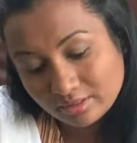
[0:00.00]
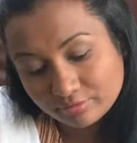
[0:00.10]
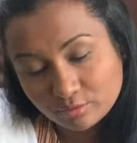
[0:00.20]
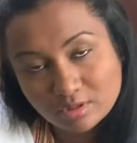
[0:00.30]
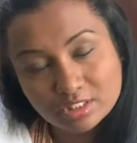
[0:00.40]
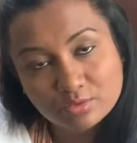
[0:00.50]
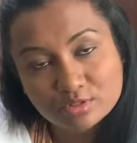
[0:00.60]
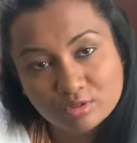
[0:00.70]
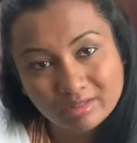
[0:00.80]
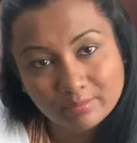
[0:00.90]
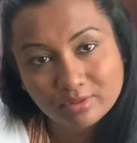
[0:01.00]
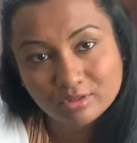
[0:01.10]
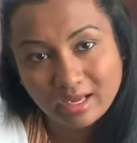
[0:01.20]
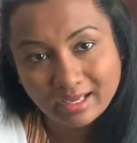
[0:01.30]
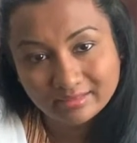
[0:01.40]
of course he was not able
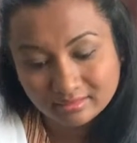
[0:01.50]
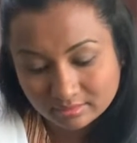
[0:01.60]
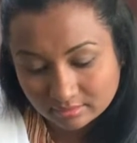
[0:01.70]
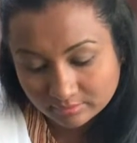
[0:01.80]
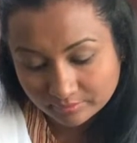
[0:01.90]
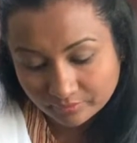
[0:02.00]
to add the